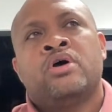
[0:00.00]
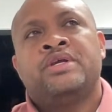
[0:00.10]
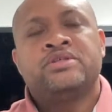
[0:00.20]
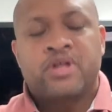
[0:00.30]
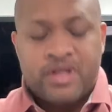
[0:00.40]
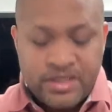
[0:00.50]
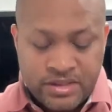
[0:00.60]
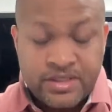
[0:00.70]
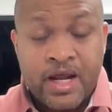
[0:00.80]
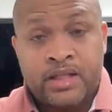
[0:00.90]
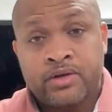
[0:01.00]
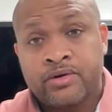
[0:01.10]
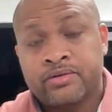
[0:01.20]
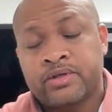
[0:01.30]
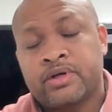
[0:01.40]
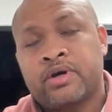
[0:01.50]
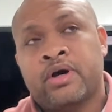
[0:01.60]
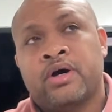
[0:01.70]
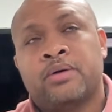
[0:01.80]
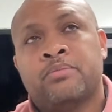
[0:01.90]
And these are the lessons that I learned.
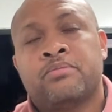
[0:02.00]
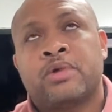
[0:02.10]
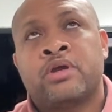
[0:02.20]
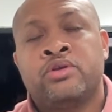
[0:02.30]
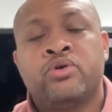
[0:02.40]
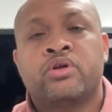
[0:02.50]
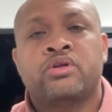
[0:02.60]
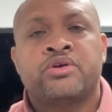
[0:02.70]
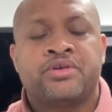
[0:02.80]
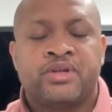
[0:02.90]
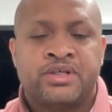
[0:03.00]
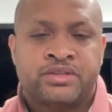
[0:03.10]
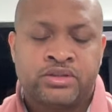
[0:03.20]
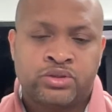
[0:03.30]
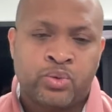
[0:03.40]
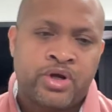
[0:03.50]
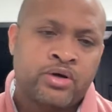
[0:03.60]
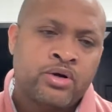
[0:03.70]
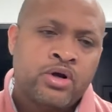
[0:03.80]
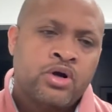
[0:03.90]
And you're going to learn your lessons as
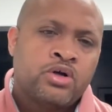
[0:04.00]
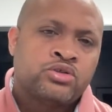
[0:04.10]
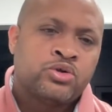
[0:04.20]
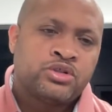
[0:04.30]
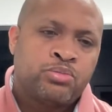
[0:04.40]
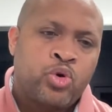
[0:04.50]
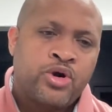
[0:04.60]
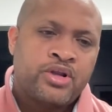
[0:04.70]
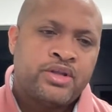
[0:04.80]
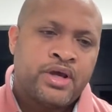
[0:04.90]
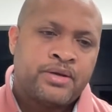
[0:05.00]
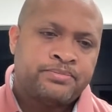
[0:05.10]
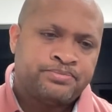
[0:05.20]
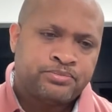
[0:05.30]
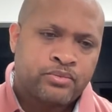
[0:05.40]
well. So it's important that